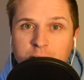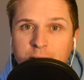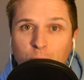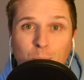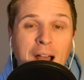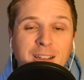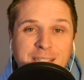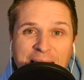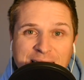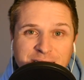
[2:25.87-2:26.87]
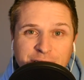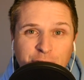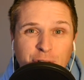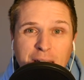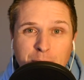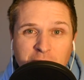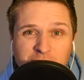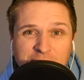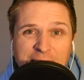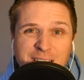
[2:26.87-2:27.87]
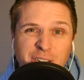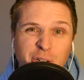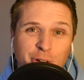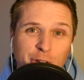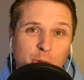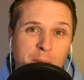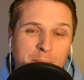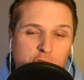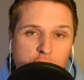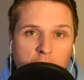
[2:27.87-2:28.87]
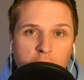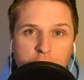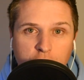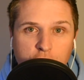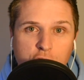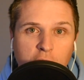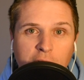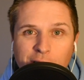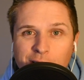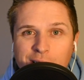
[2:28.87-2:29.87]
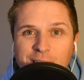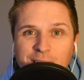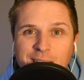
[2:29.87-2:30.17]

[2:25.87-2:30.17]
Myles Gaskin, you're that Myles Gaskin owner, and you maybe took a shot on